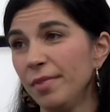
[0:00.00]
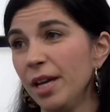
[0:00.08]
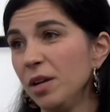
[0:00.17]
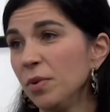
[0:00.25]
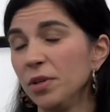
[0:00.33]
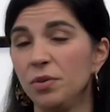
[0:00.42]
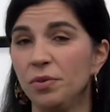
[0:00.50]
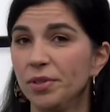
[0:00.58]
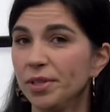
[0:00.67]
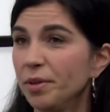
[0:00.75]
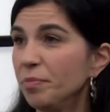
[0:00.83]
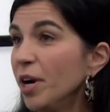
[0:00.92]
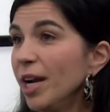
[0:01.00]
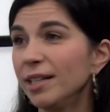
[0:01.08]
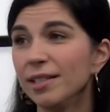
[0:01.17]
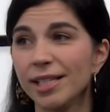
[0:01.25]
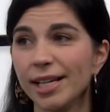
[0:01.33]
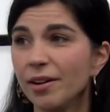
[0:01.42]
anyone who is a
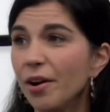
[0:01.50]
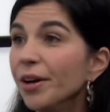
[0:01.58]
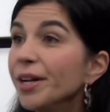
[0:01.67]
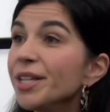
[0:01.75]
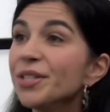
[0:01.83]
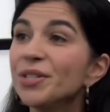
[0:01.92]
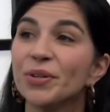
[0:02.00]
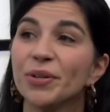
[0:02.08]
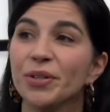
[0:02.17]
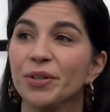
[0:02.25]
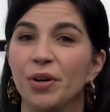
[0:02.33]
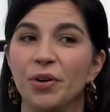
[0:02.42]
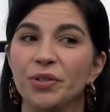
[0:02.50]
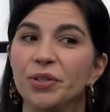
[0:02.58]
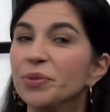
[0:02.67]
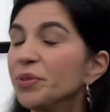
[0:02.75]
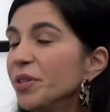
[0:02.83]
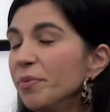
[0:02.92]
practicing artist or, or
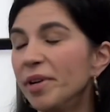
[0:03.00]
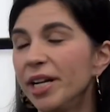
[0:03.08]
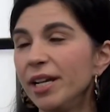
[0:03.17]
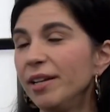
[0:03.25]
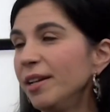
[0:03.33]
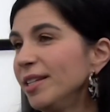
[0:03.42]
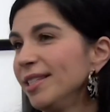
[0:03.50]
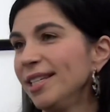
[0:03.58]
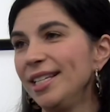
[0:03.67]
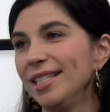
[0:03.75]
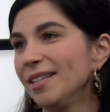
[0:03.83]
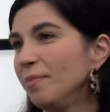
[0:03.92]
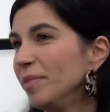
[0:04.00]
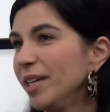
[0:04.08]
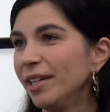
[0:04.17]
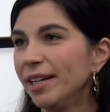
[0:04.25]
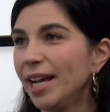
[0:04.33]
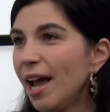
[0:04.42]
knows somebody has seen something
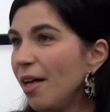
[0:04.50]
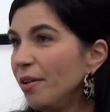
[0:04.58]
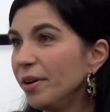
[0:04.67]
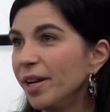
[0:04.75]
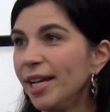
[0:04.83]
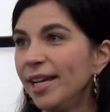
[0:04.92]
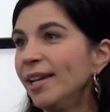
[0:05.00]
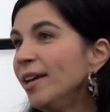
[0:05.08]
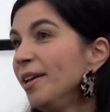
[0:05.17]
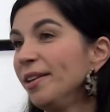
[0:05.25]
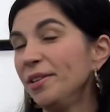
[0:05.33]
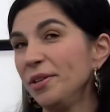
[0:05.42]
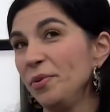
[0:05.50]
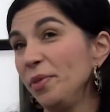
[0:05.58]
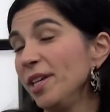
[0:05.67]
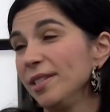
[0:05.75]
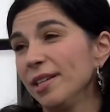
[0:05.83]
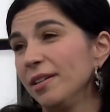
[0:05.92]
in a gallery who
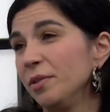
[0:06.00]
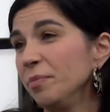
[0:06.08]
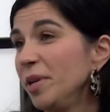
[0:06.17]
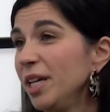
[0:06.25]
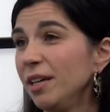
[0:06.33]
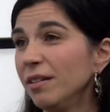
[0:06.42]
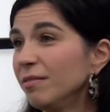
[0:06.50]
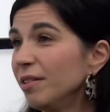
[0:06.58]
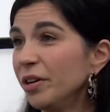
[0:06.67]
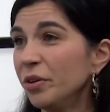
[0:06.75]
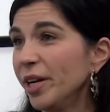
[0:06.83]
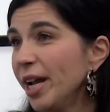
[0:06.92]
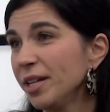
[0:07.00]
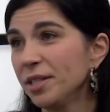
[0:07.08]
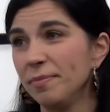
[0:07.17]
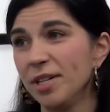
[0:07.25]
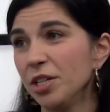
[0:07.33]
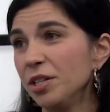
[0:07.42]
thinks that it would be a great
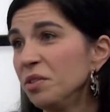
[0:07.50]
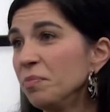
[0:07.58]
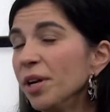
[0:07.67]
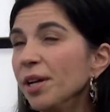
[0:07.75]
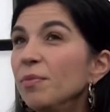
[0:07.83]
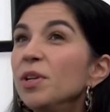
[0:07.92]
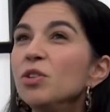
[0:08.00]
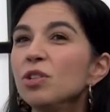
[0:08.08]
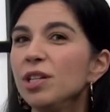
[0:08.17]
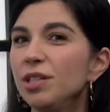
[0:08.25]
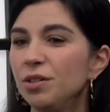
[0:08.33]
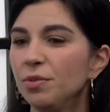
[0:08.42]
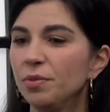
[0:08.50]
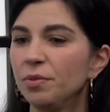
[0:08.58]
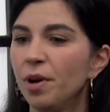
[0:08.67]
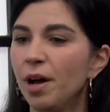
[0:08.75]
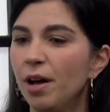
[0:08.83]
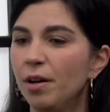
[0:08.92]
exhibition to bring. We usually do
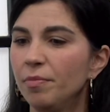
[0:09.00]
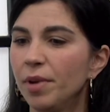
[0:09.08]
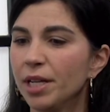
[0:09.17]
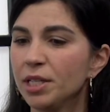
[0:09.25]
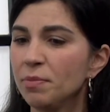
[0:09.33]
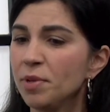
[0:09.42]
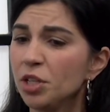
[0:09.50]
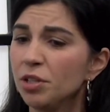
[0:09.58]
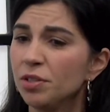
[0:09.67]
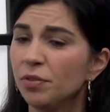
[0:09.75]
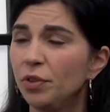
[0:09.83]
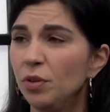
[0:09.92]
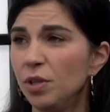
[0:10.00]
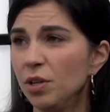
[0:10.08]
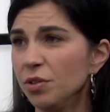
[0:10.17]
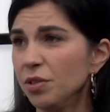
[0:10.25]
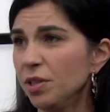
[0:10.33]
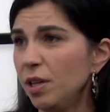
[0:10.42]
um, exhibitions a few
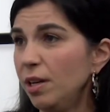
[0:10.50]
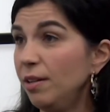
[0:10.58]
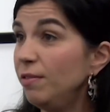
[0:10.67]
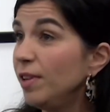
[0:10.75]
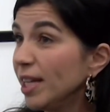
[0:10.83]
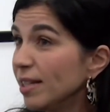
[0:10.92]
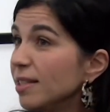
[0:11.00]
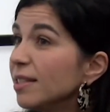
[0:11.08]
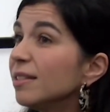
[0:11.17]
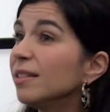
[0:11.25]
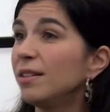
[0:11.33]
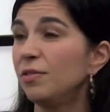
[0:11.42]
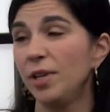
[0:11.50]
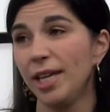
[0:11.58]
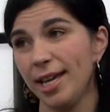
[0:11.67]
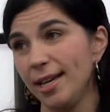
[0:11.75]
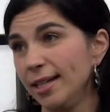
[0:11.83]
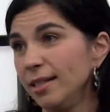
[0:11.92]
years in advance mm-hmm. if we mm-hmm.
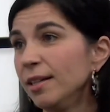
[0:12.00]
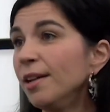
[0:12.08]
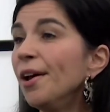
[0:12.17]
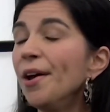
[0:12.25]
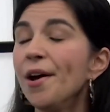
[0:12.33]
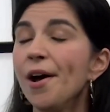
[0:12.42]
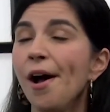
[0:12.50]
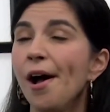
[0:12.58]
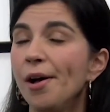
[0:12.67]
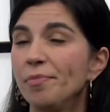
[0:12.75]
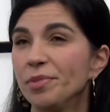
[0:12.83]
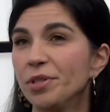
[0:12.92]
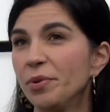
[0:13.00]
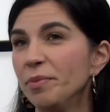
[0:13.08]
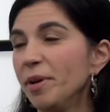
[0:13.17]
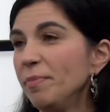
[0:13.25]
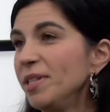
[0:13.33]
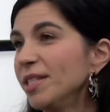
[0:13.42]
can. Mm-hmm. Um, so it
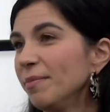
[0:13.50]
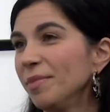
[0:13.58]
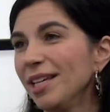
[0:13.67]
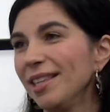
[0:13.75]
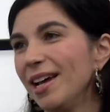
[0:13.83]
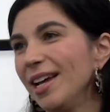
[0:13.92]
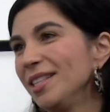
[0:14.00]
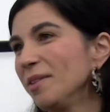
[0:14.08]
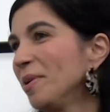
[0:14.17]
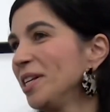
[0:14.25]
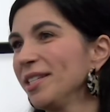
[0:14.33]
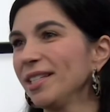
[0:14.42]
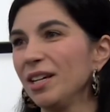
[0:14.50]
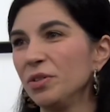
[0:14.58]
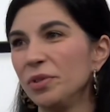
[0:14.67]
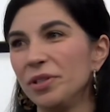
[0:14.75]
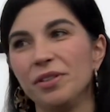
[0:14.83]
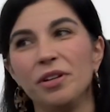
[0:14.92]
might be something that ends up on a
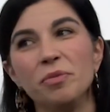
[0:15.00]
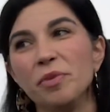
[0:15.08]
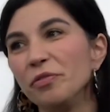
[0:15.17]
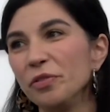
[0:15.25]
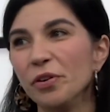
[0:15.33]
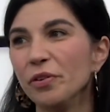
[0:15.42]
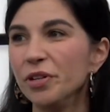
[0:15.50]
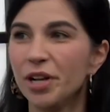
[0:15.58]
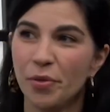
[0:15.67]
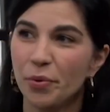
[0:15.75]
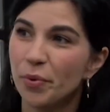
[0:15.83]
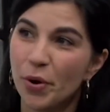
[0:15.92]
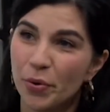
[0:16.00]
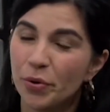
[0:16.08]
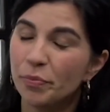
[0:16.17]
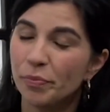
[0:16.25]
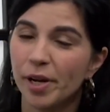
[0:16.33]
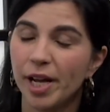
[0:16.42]
schedule a little bit further down the road,
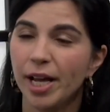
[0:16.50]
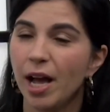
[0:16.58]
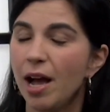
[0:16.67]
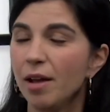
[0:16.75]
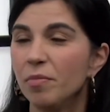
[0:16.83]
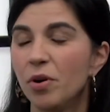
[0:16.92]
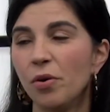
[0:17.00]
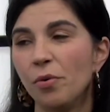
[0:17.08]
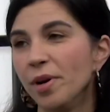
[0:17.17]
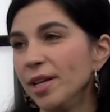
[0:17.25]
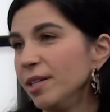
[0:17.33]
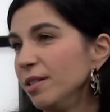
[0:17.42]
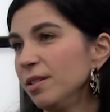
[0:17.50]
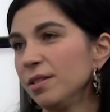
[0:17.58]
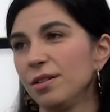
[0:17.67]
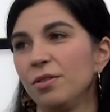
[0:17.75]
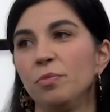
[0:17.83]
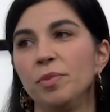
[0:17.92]
oh. but I'm always
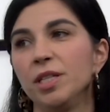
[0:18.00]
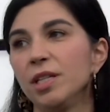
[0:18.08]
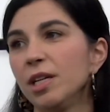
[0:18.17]
open to